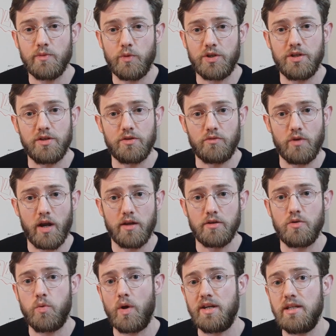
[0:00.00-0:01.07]
which is around
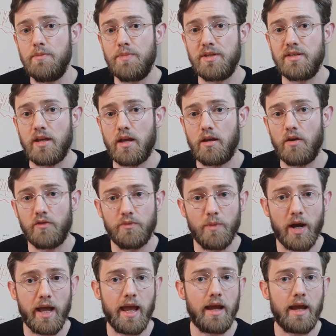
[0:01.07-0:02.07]
20% of my